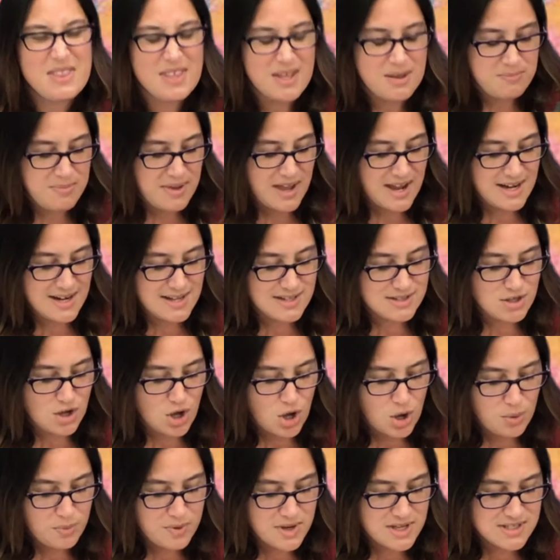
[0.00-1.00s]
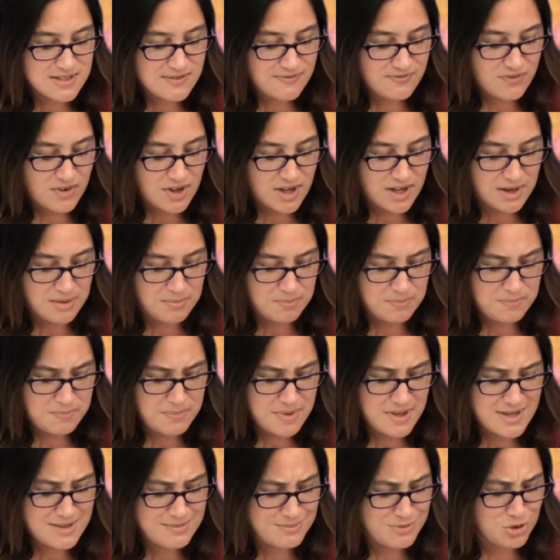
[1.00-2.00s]
with it. Painting's always fun.
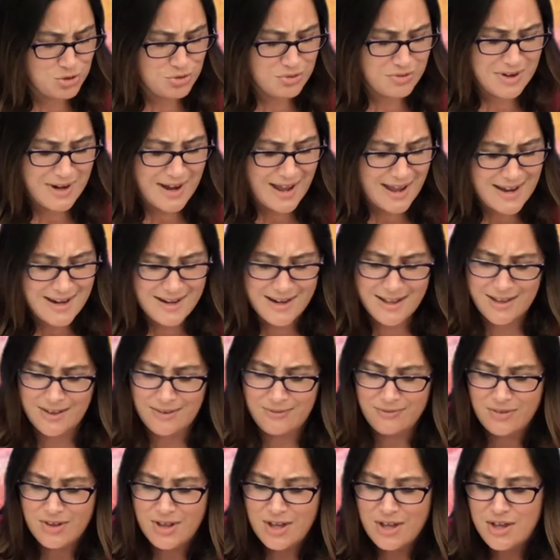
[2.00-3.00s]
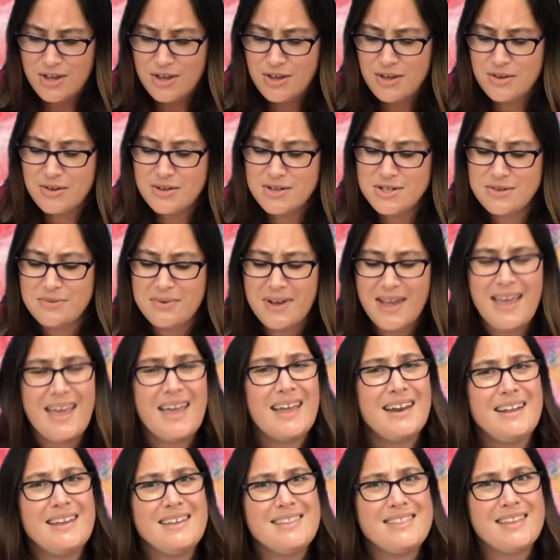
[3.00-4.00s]
Be creative. You can do
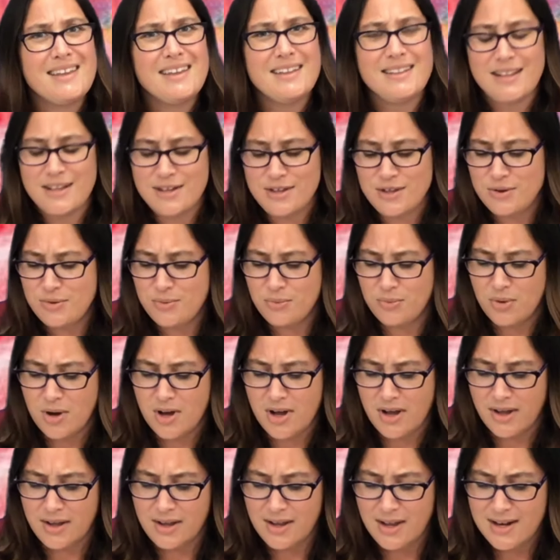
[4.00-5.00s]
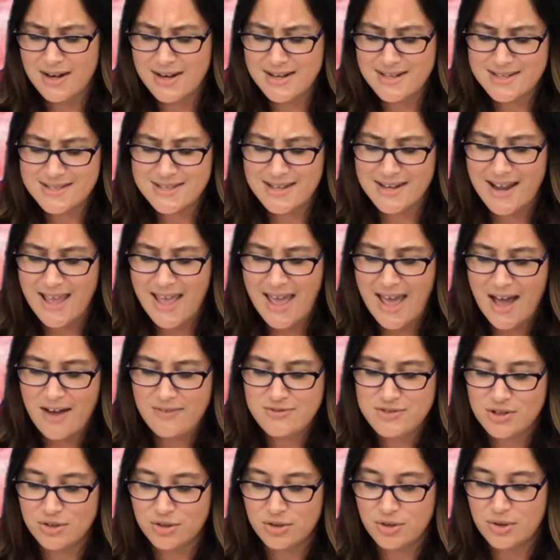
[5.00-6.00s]
anything that you want. And it doesn't
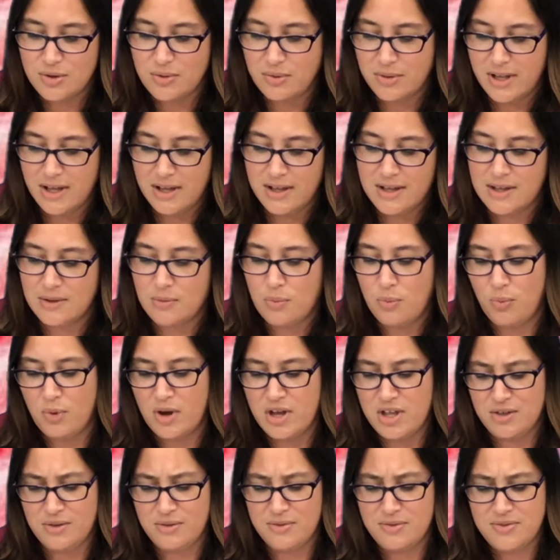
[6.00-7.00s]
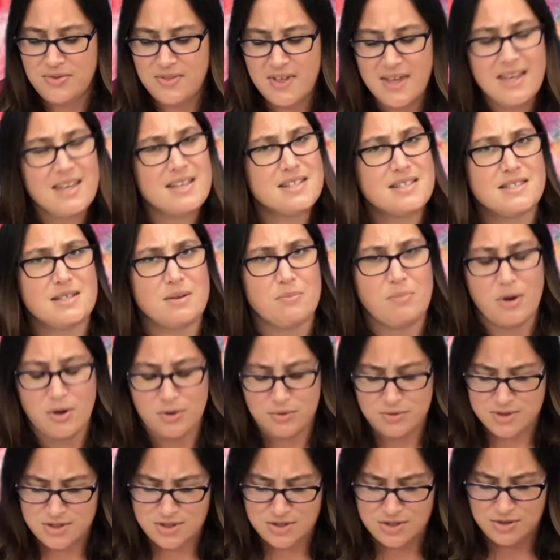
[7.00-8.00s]
have to look like what you think it's
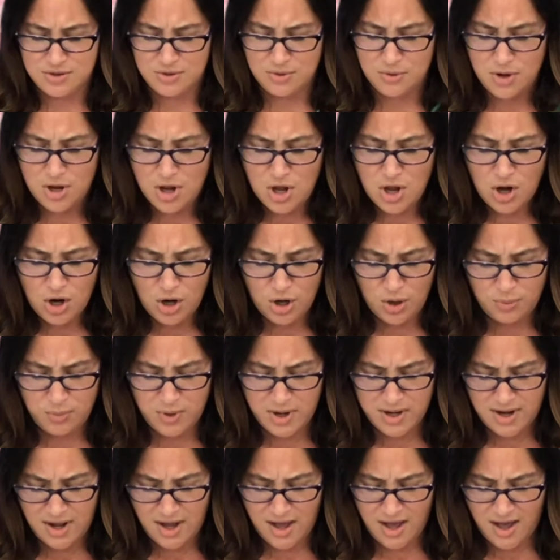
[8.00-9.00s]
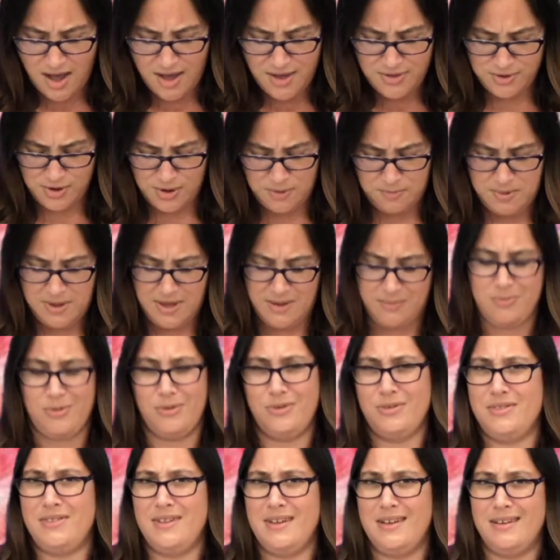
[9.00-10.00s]
supposed to or what other
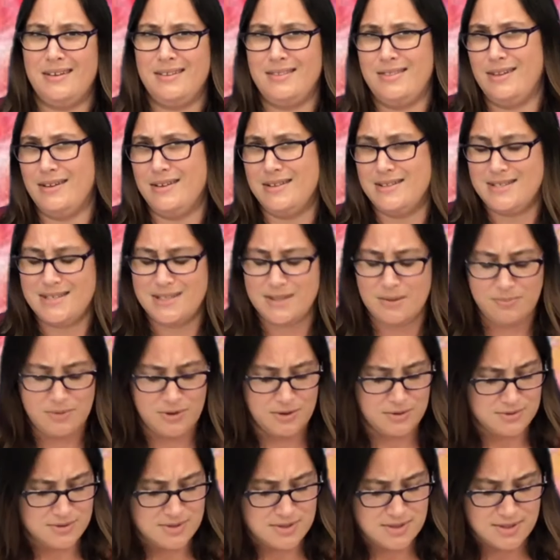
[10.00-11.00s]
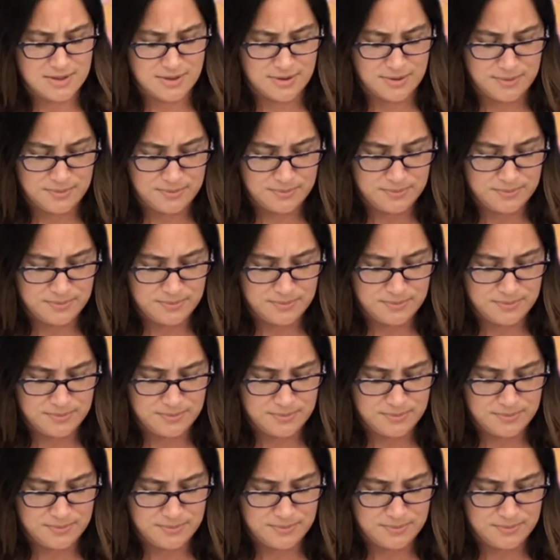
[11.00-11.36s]
people think it's supposed to.